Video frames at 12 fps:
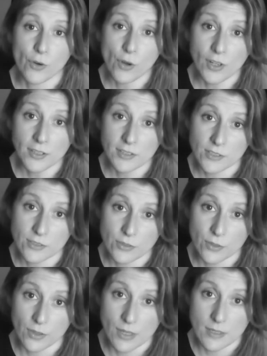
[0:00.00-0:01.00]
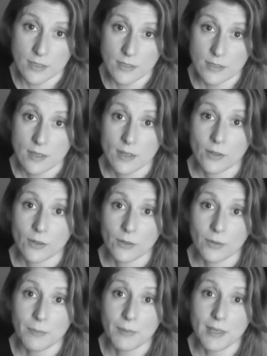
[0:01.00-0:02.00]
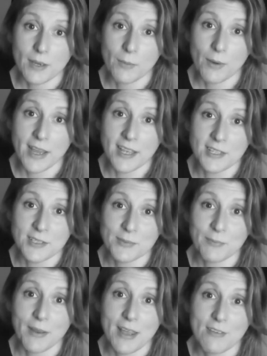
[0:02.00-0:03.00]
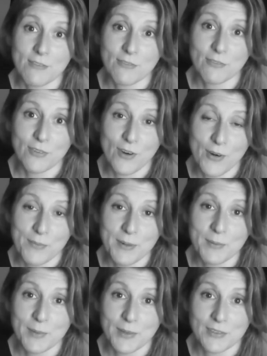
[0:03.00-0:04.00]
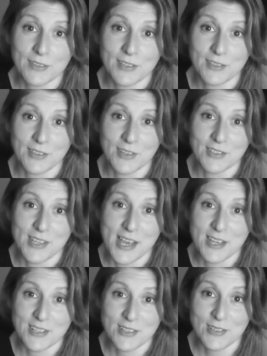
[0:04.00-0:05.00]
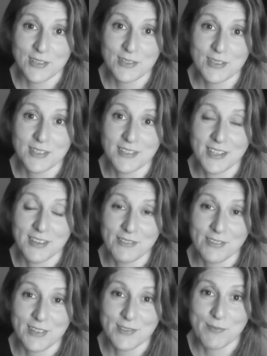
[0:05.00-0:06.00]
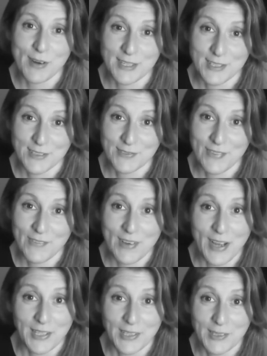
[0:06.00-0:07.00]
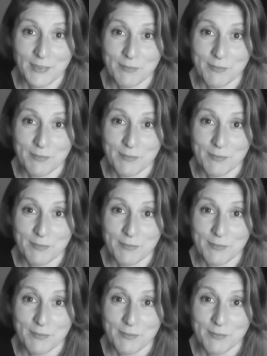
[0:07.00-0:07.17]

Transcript: older students, could be a way to play formal music notation using different parts of the body.